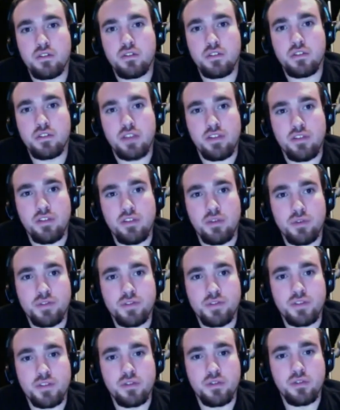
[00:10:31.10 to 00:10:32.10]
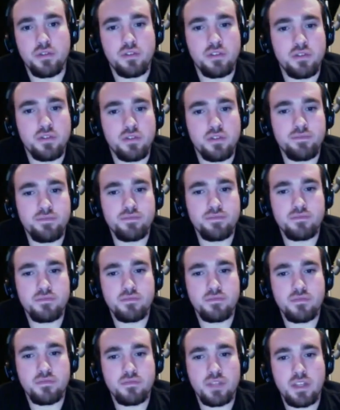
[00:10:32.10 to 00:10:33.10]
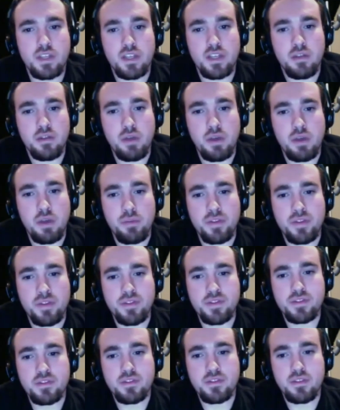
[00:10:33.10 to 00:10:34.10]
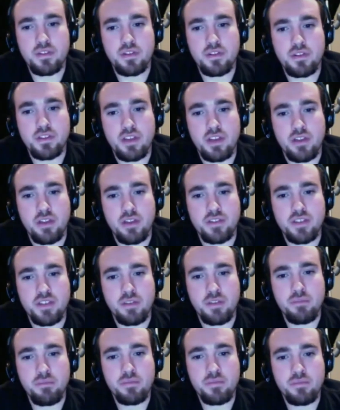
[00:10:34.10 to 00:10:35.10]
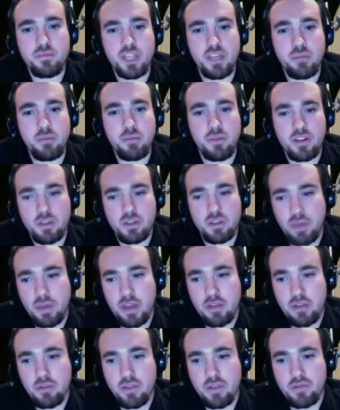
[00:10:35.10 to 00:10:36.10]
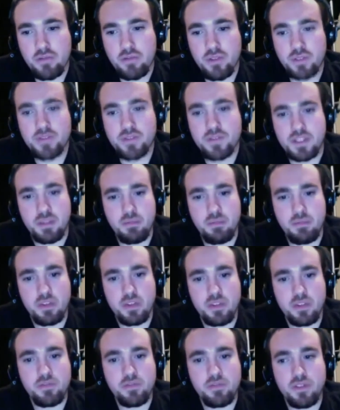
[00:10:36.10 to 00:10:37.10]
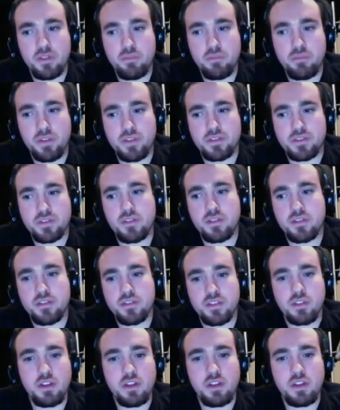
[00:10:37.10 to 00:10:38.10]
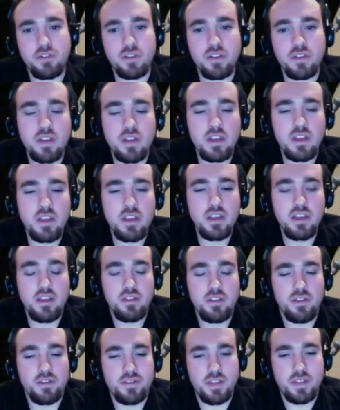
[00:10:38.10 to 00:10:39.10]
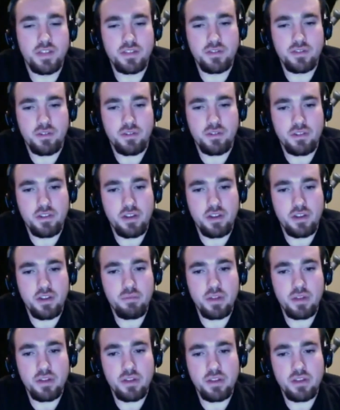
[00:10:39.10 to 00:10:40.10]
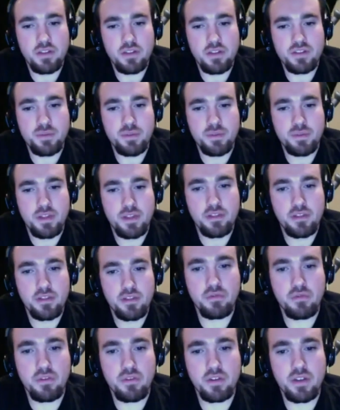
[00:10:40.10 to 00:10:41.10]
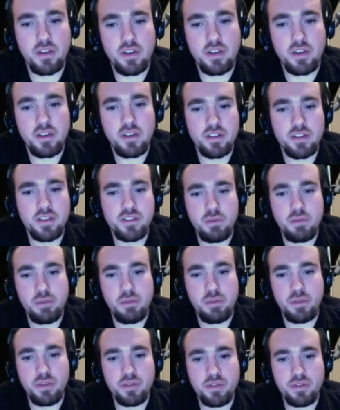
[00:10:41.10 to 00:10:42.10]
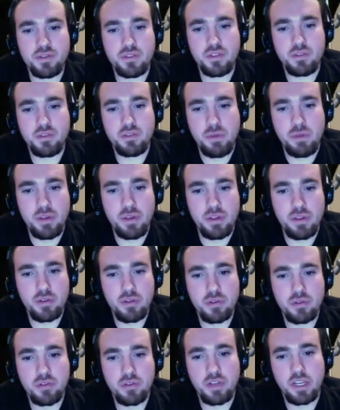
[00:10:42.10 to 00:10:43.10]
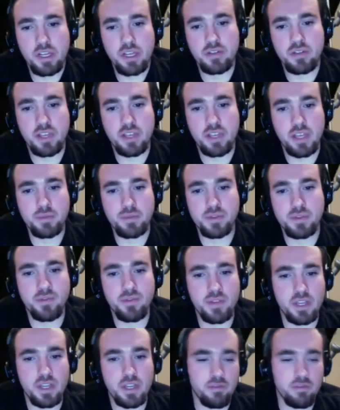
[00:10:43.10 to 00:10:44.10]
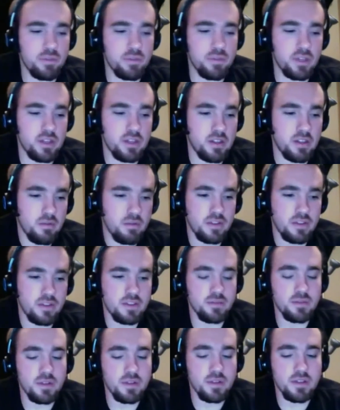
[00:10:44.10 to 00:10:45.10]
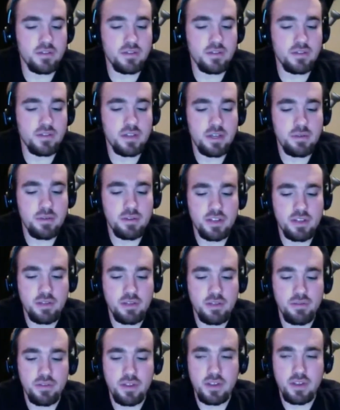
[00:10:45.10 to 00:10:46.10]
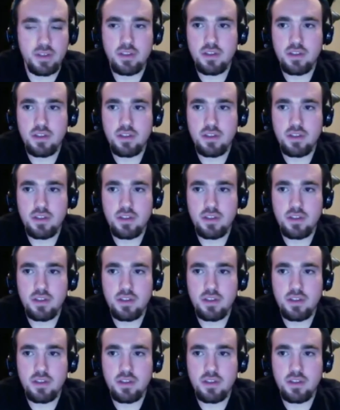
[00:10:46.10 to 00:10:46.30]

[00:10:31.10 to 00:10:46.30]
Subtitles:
kind of the old school weapons. There's obviously the DMR and the battle rifle, sniper rifle, pistol, assault rifle. Those things are in there, but some of the other guns you might be used to, maybe other older Halo games, if you haven't played any of the recent ones, are definitely